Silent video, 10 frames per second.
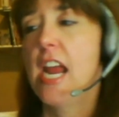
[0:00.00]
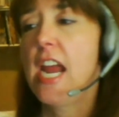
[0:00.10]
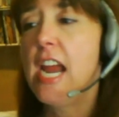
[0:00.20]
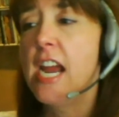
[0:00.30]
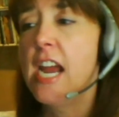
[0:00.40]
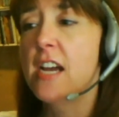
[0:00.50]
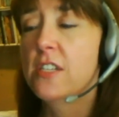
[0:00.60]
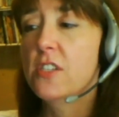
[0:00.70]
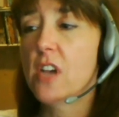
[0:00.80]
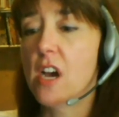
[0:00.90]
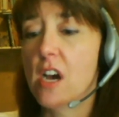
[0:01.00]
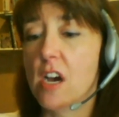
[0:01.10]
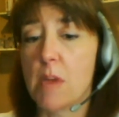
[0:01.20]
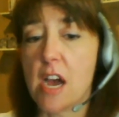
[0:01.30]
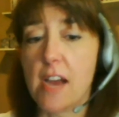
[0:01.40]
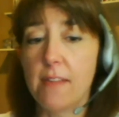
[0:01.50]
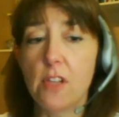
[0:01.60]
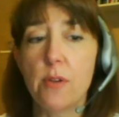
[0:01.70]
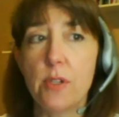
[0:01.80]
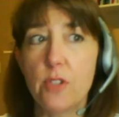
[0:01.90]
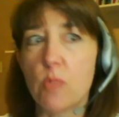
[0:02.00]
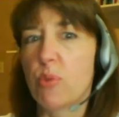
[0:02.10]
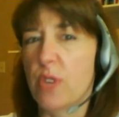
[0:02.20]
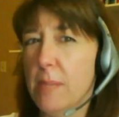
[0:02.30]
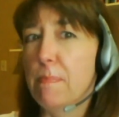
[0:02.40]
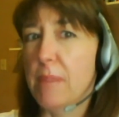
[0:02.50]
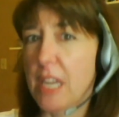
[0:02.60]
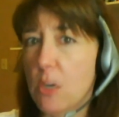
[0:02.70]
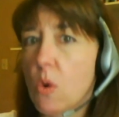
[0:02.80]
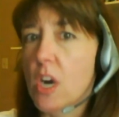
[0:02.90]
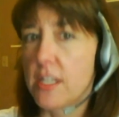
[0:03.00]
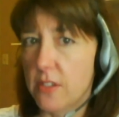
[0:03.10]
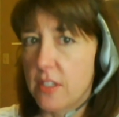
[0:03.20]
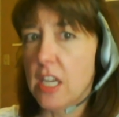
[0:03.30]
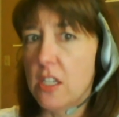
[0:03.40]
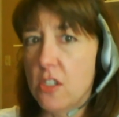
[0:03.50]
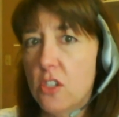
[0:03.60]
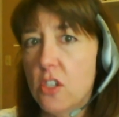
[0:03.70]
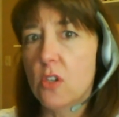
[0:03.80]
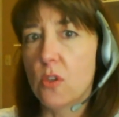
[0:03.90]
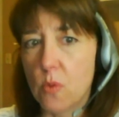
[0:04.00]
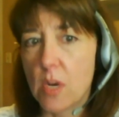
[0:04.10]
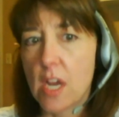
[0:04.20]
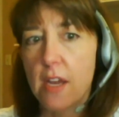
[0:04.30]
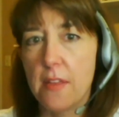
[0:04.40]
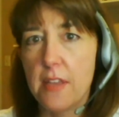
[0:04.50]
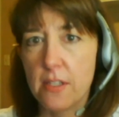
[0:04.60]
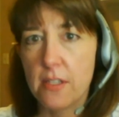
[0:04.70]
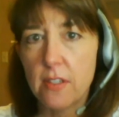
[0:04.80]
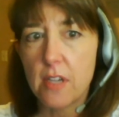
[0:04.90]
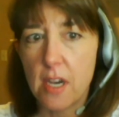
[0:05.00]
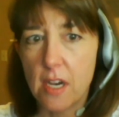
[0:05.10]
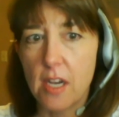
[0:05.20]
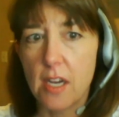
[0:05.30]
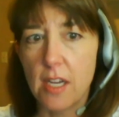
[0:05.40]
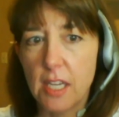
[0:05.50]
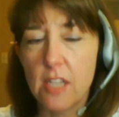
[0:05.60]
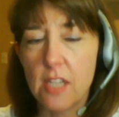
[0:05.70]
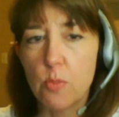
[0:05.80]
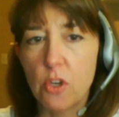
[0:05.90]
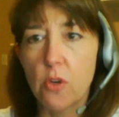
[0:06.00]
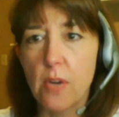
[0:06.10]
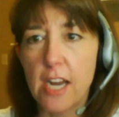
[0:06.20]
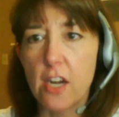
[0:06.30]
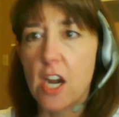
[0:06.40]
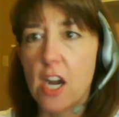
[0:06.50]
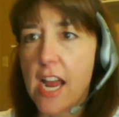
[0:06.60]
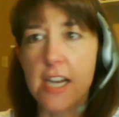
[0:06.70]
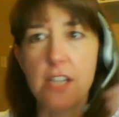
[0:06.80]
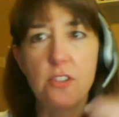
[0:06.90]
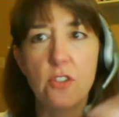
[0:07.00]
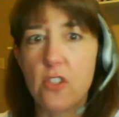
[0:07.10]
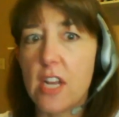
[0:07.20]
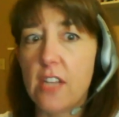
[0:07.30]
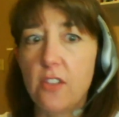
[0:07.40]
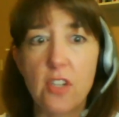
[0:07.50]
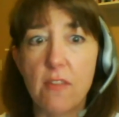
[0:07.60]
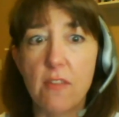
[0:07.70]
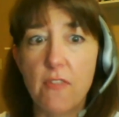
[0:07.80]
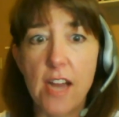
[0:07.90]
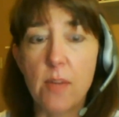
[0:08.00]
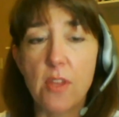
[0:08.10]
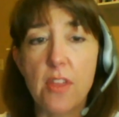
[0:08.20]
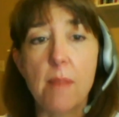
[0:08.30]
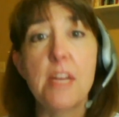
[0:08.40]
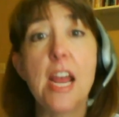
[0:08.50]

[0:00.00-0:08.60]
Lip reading: and I've loaded some pretty big ones into this kids book creator, and it's done fine with them.